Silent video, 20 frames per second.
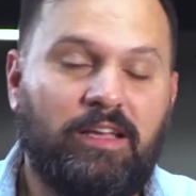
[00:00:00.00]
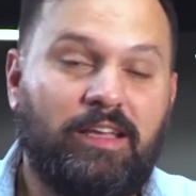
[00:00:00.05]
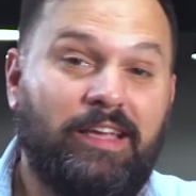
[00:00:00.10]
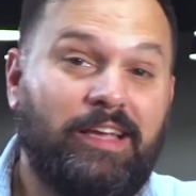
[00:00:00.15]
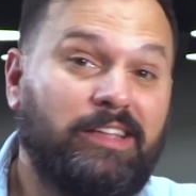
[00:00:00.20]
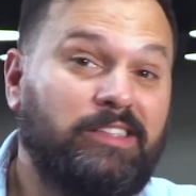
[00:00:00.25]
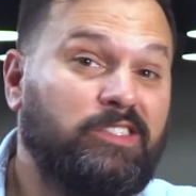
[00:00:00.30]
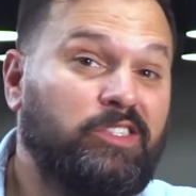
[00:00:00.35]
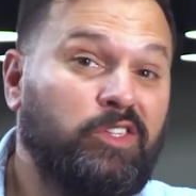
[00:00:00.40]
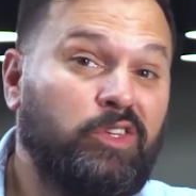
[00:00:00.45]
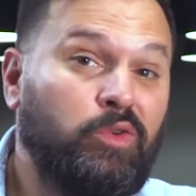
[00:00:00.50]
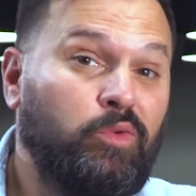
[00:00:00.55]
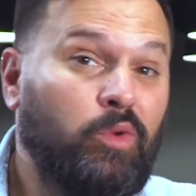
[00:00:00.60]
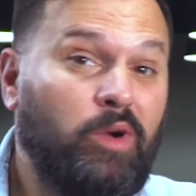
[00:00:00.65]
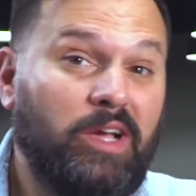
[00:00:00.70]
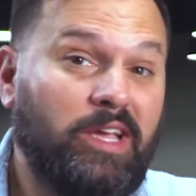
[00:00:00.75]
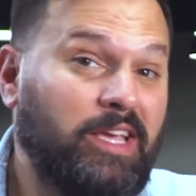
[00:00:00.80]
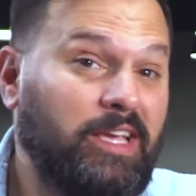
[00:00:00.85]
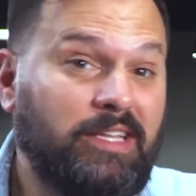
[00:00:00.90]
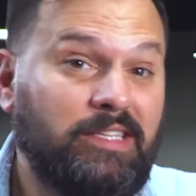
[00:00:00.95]
Kids do
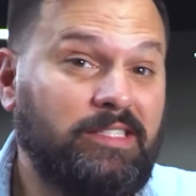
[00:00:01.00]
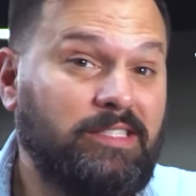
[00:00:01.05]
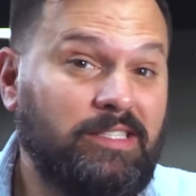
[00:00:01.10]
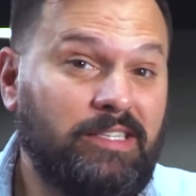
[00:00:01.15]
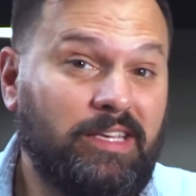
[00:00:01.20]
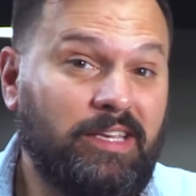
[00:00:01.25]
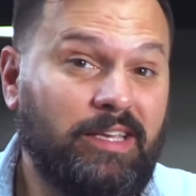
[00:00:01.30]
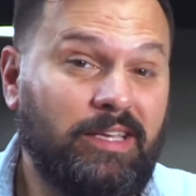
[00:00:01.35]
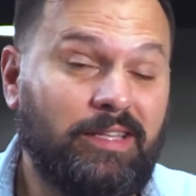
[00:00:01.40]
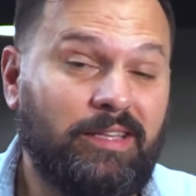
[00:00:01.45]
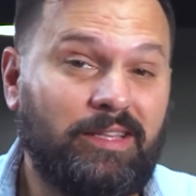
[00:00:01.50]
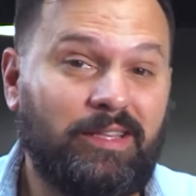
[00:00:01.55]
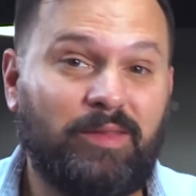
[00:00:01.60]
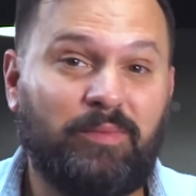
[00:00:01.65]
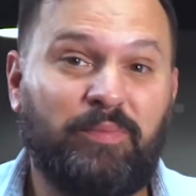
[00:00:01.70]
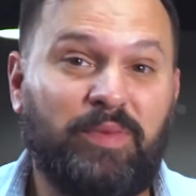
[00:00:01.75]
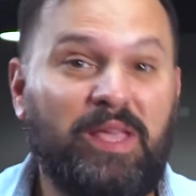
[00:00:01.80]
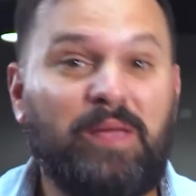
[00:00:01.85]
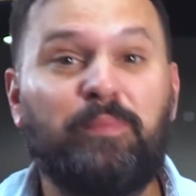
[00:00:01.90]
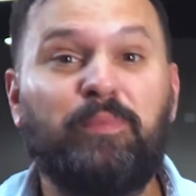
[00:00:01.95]
what kids see.
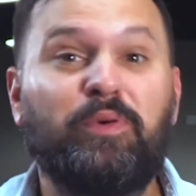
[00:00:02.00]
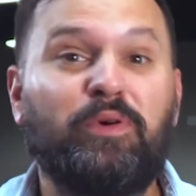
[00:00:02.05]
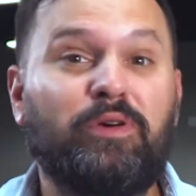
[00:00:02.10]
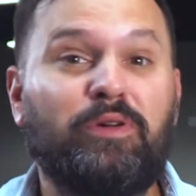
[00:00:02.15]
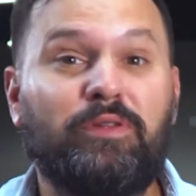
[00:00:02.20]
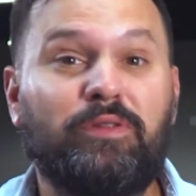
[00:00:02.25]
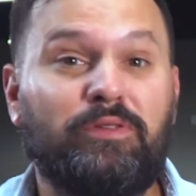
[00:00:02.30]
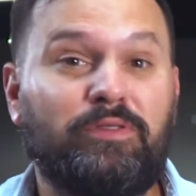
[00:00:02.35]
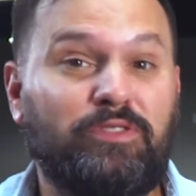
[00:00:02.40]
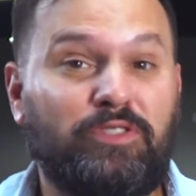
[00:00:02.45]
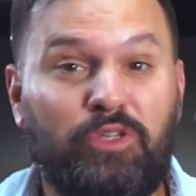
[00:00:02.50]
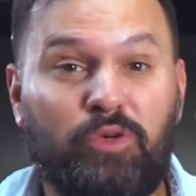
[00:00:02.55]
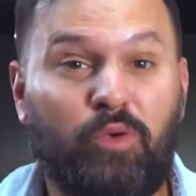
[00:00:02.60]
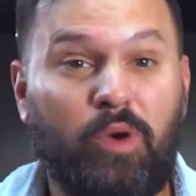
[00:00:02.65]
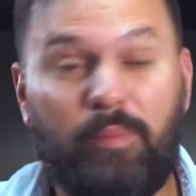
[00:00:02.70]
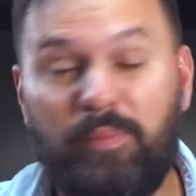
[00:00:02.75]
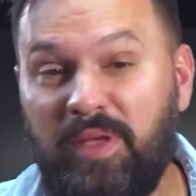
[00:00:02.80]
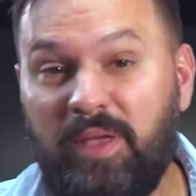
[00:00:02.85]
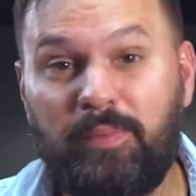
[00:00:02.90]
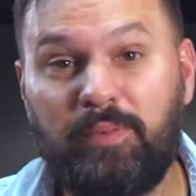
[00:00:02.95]
People do
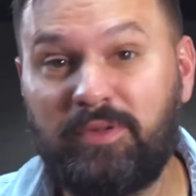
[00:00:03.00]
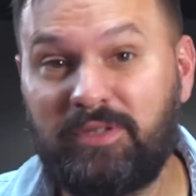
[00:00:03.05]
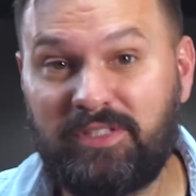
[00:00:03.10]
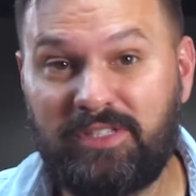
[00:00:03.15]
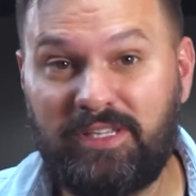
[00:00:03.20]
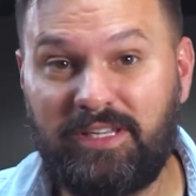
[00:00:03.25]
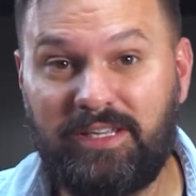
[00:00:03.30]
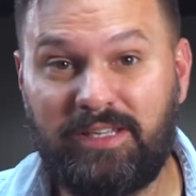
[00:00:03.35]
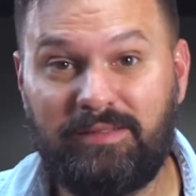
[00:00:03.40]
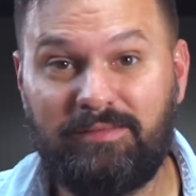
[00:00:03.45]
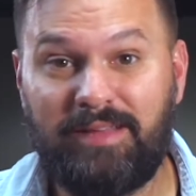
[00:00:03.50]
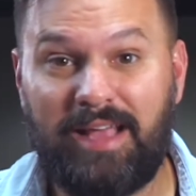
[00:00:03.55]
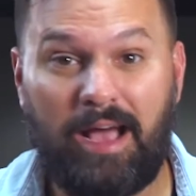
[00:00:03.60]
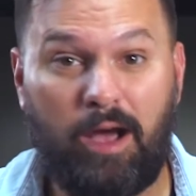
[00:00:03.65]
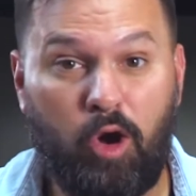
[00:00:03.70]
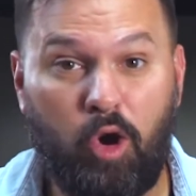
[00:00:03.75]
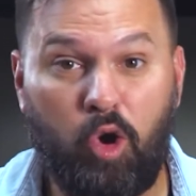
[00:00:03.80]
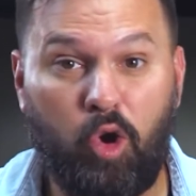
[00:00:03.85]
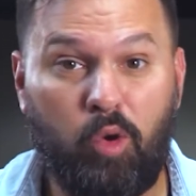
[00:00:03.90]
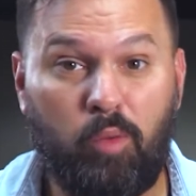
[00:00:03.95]
what people see, at
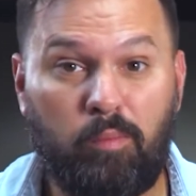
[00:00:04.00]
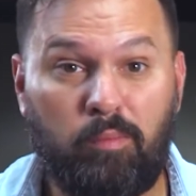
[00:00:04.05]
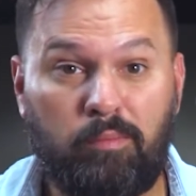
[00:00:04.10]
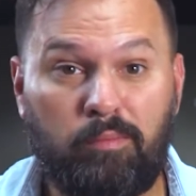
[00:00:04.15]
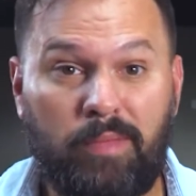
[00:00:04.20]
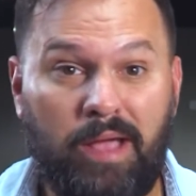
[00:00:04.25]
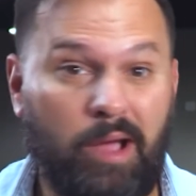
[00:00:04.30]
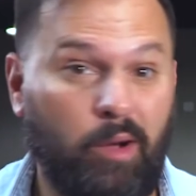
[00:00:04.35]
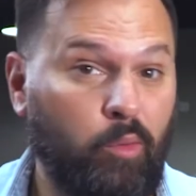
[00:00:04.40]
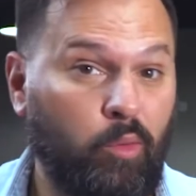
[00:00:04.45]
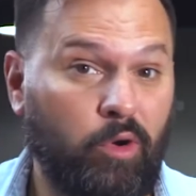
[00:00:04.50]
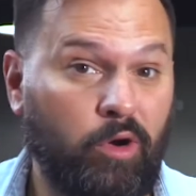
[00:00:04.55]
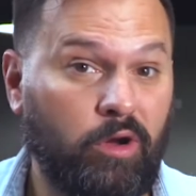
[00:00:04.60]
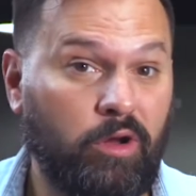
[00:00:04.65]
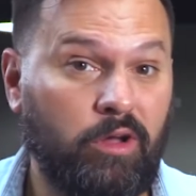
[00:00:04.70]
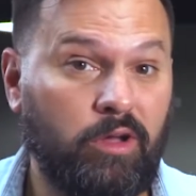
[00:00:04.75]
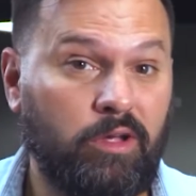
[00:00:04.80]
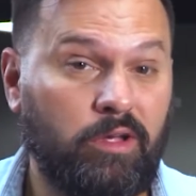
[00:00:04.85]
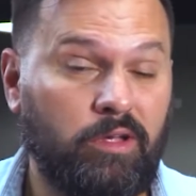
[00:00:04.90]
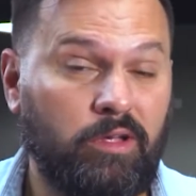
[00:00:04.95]
home, at
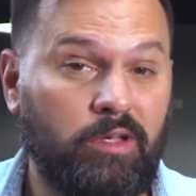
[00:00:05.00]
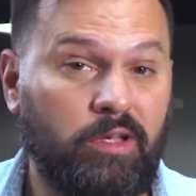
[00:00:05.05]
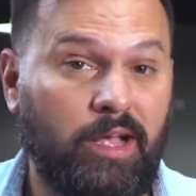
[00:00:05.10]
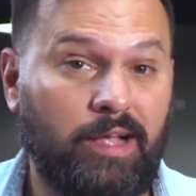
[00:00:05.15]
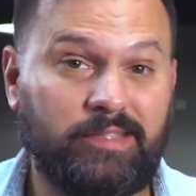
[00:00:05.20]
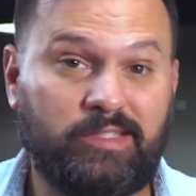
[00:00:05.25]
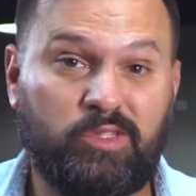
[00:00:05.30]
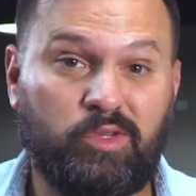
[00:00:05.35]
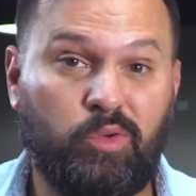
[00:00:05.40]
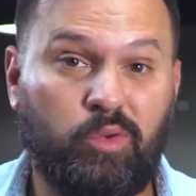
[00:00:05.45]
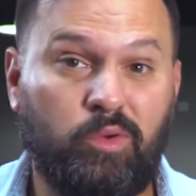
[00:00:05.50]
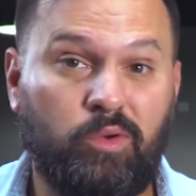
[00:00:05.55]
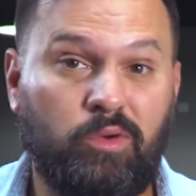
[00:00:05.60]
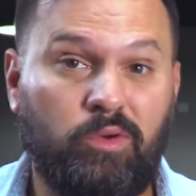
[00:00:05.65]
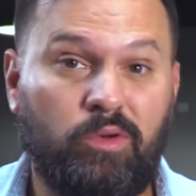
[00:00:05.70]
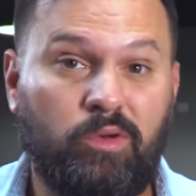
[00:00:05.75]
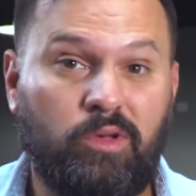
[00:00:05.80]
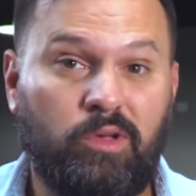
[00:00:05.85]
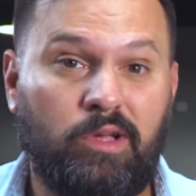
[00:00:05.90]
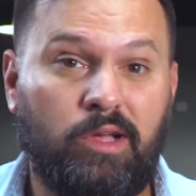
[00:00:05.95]
work, at school,
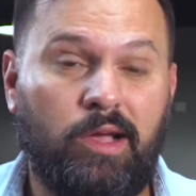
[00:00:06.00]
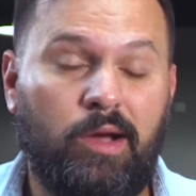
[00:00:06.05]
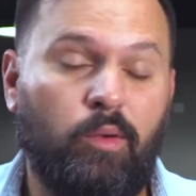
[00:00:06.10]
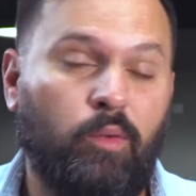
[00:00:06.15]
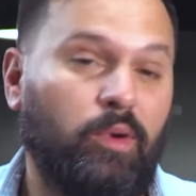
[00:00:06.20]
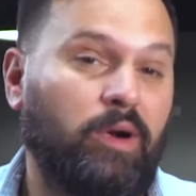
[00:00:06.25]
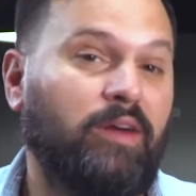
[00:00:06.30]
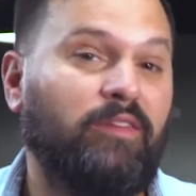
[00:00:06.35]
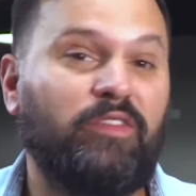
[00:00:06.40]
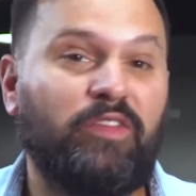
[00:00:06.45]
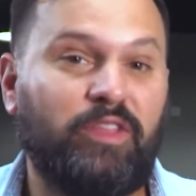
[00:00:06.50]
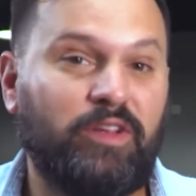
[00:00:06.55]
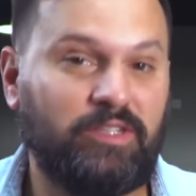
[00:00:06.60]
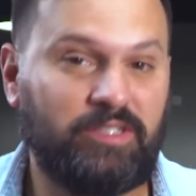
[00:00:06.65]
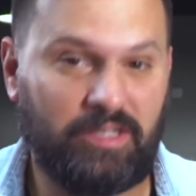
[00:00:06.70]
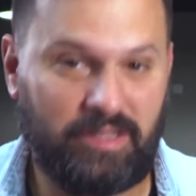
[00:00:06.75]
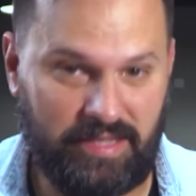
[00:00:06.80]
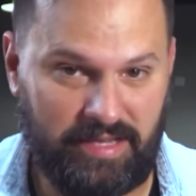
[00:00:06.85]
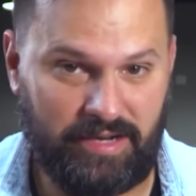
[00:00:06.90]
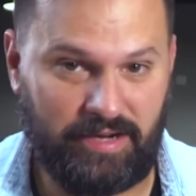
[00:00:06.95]
wherever
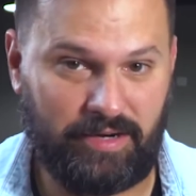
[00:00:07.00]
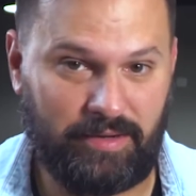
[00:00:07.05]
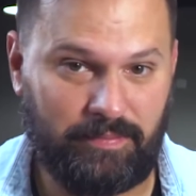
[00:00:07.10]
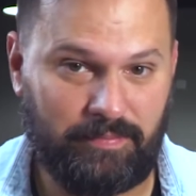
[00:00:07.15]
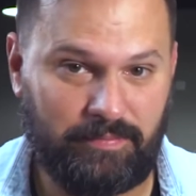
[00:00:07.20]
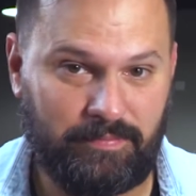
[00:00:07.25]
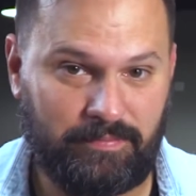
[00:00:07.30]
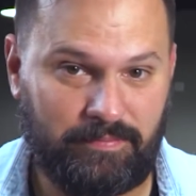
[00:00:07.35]
there's a leader.